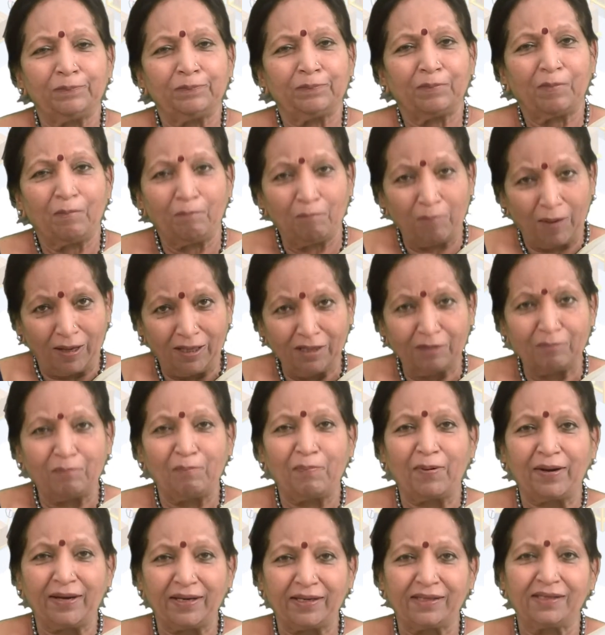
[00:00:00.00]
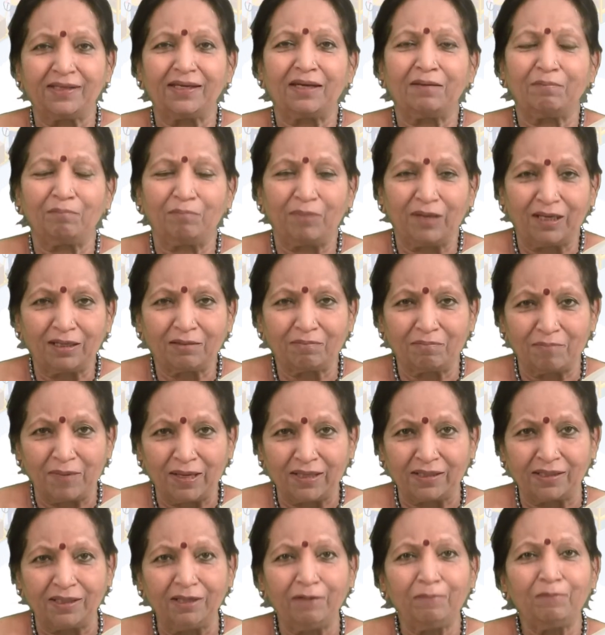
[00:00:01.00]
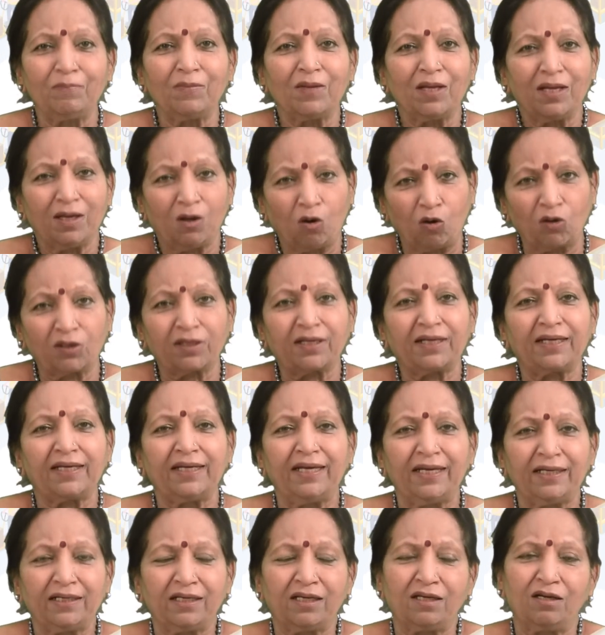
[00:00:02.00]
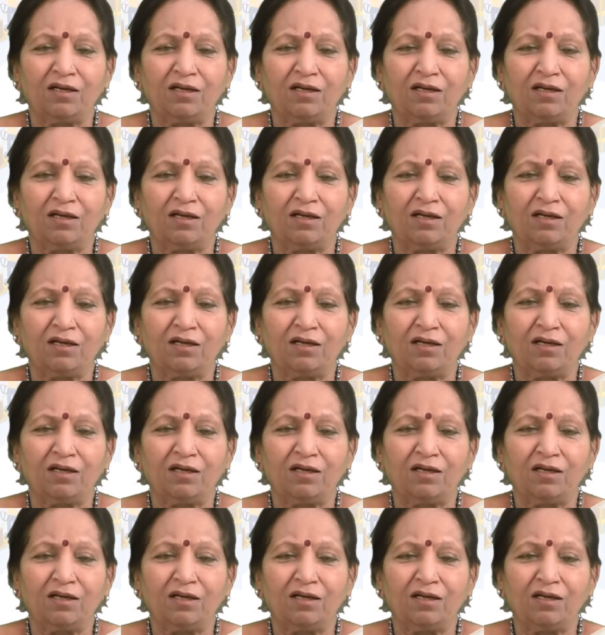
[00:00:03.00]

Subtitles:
bulk breaking and bulk making, or creating